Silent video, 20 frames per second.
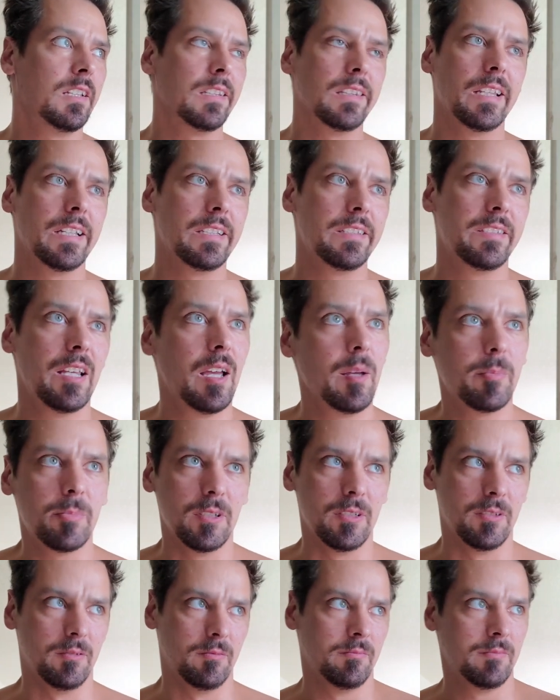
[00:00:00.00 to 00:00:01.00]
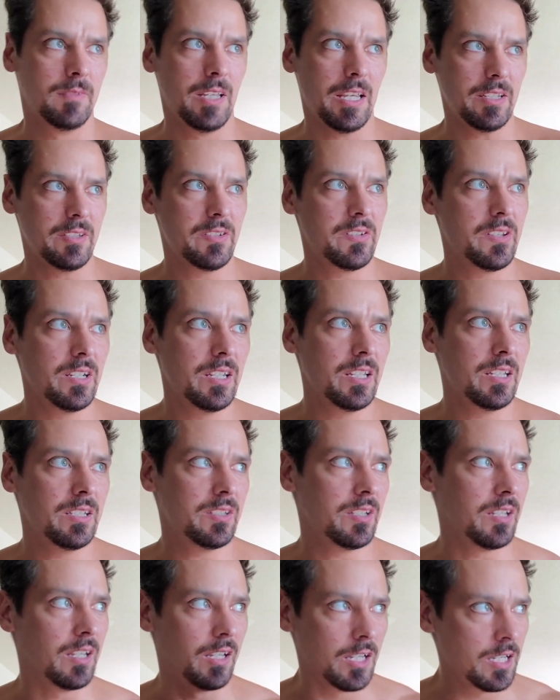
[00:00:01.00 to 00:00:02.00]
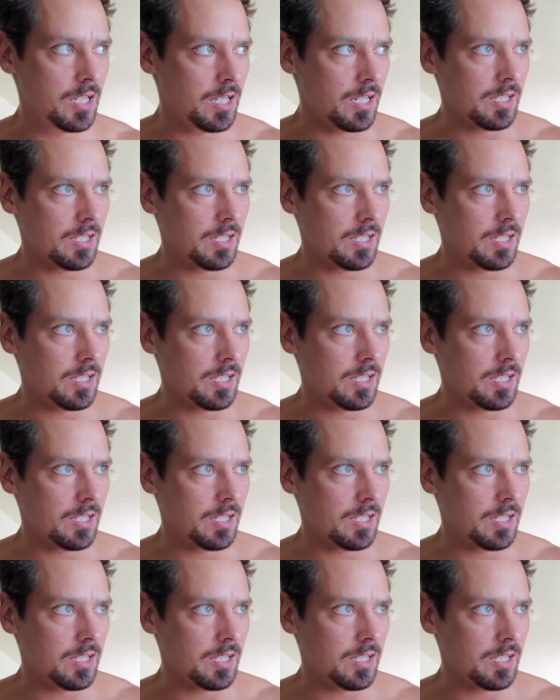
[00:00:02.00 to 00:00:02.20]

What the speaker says: Led Zeppelin, AC/DC.